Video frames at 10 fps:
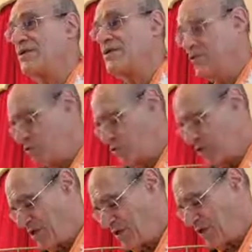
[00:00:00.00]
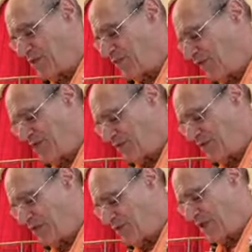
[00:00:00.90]
He's Achyuta. So there's many
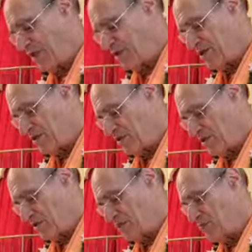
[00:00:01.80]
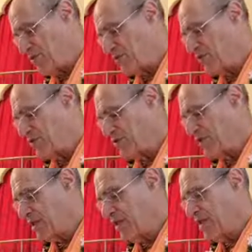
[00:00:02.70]
different meanings of the word Achyuta, which is
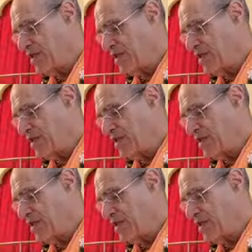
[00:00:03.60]
really.